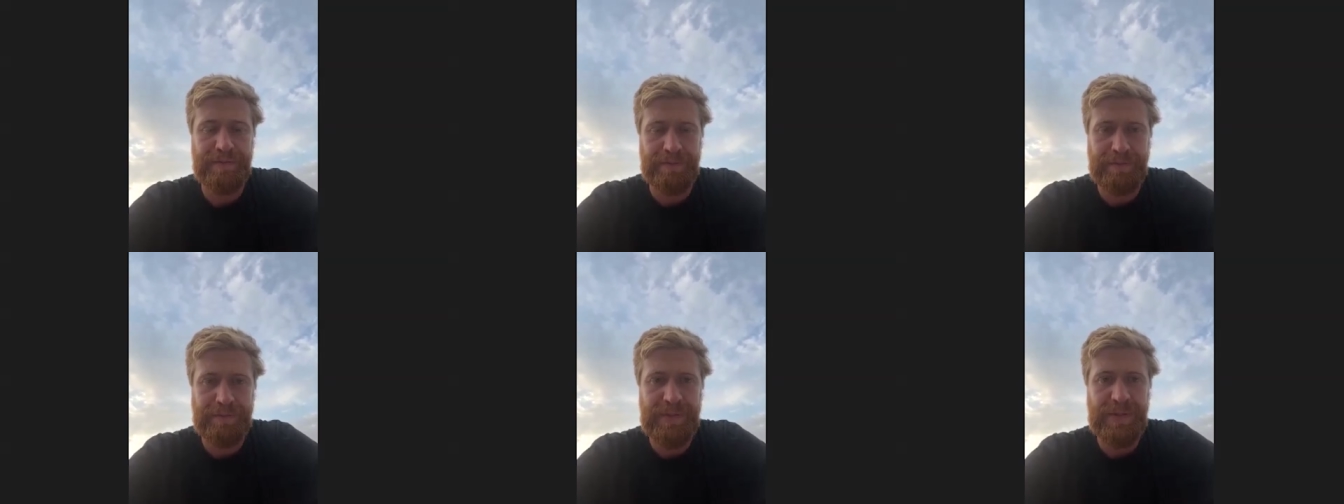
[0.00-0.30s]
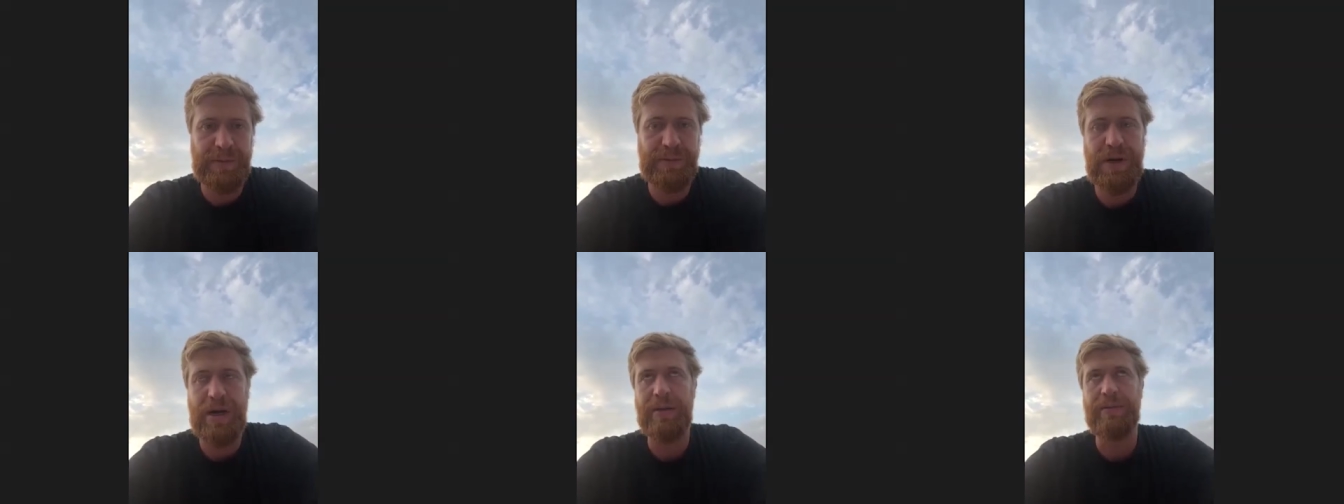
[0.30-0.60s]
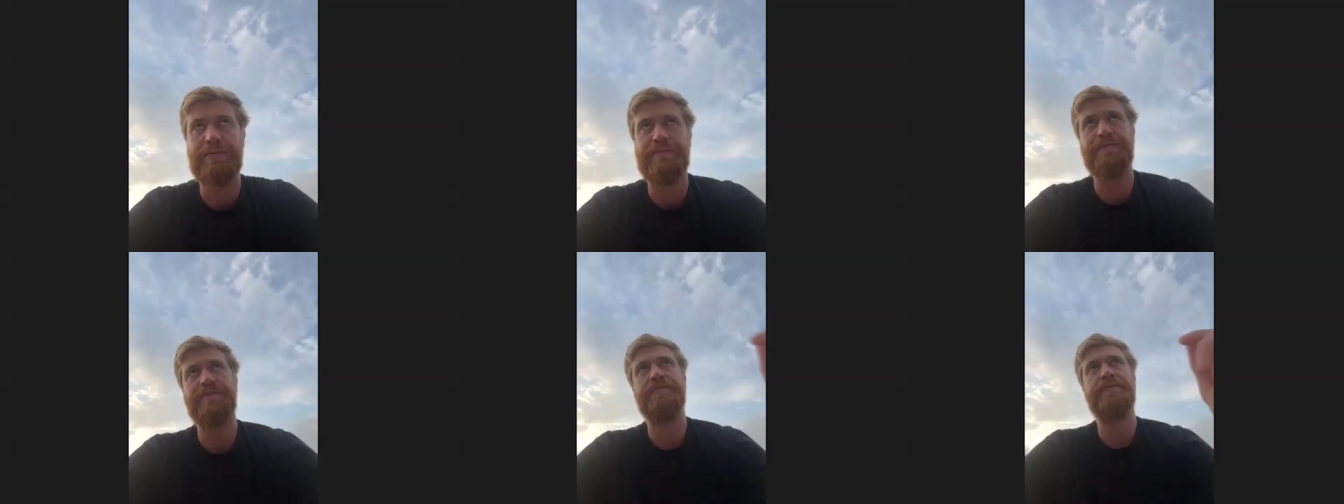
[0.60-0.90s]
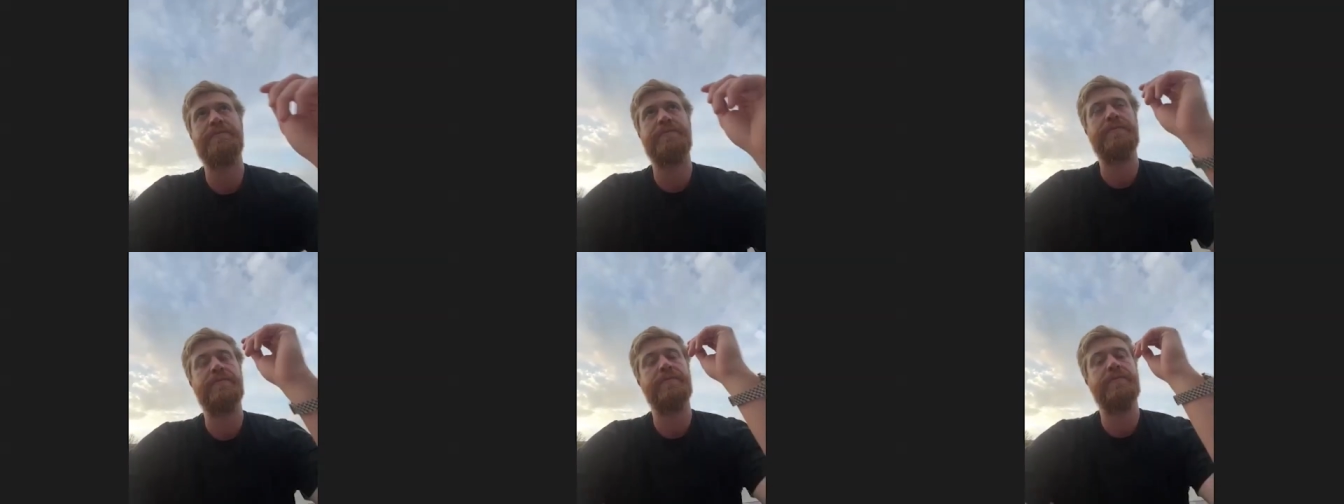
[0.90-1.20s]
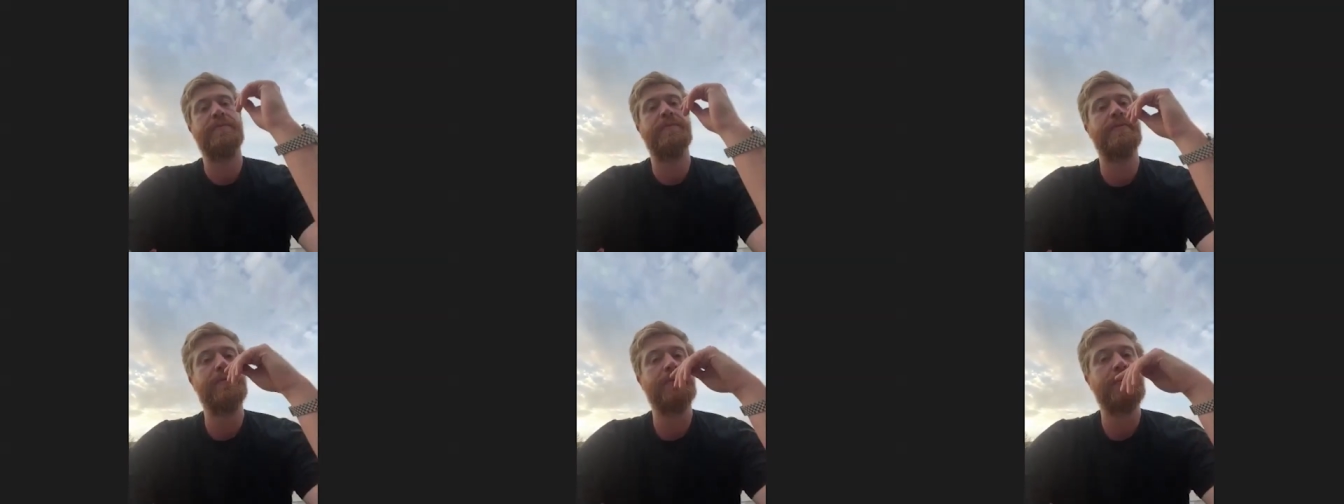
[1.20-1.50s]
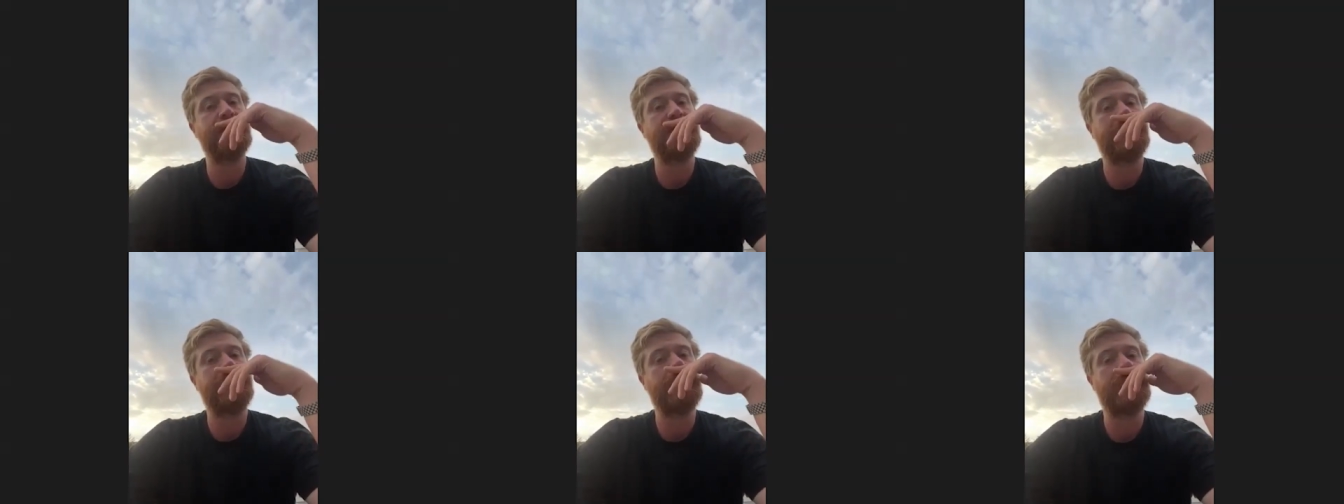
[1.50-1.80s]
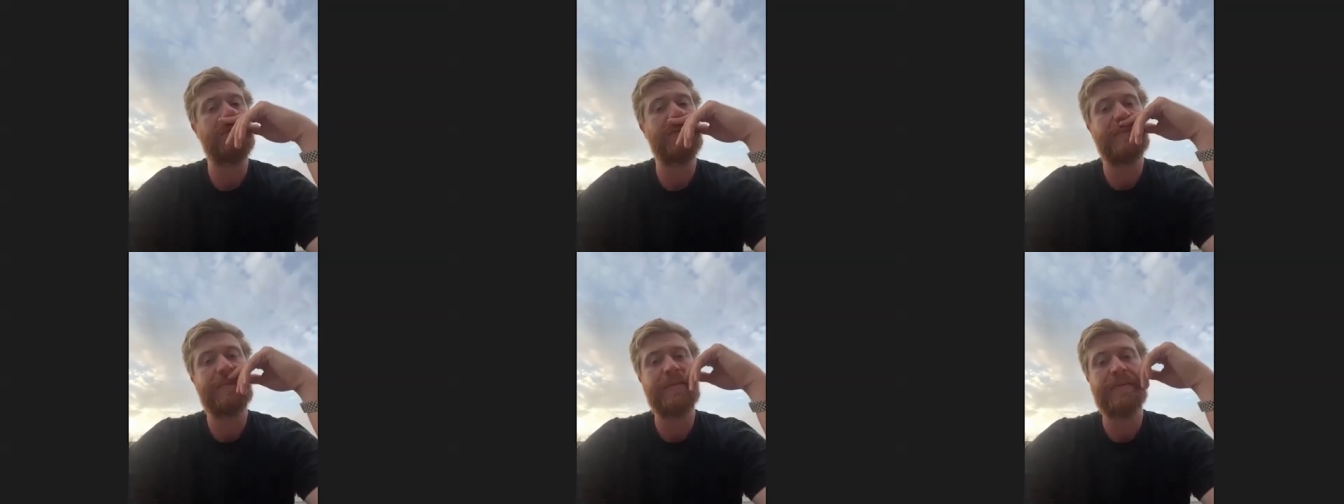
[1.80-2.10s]
No problem. Next, we'll go to
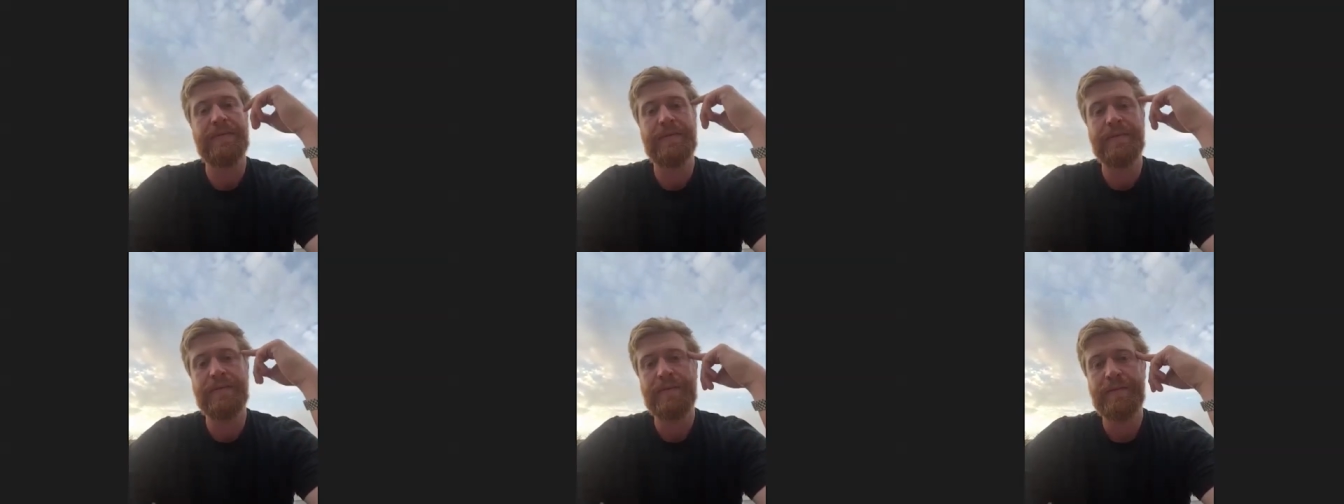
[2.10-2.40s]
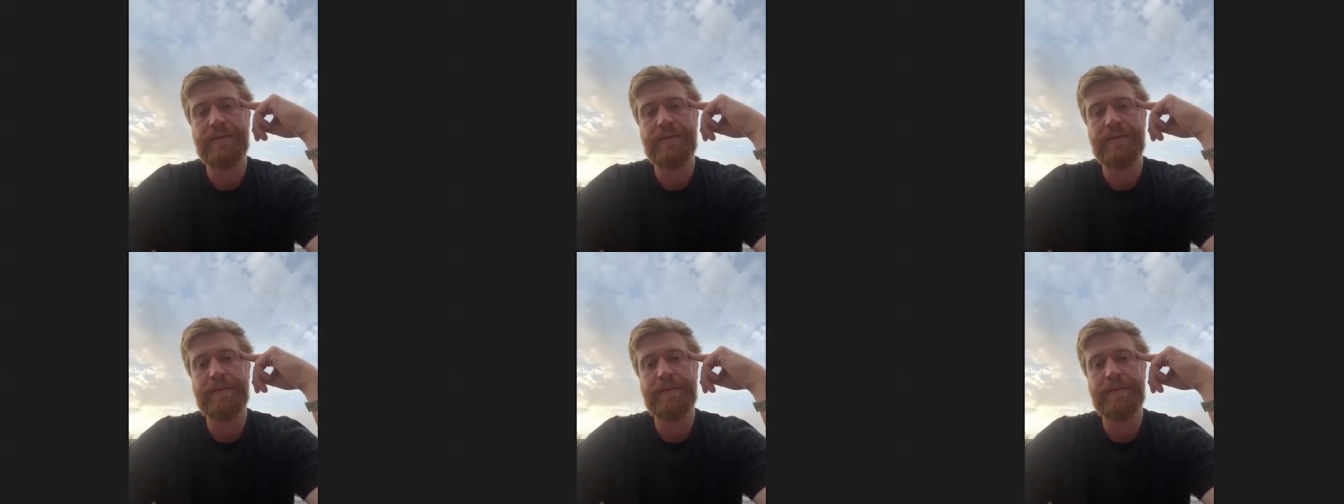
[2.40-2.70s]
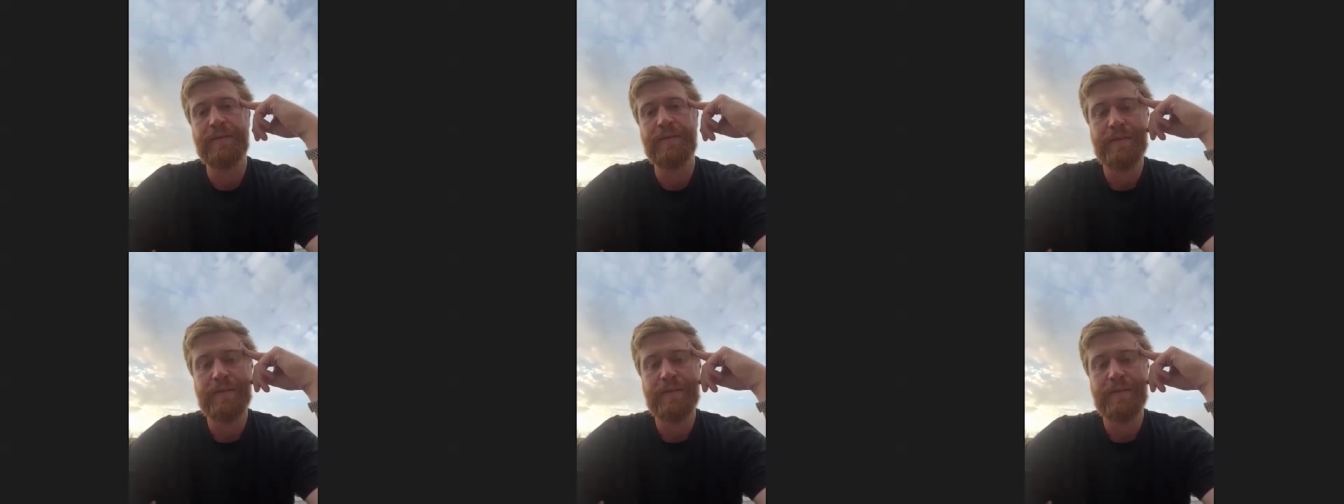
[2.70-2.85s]
Jeff Skversky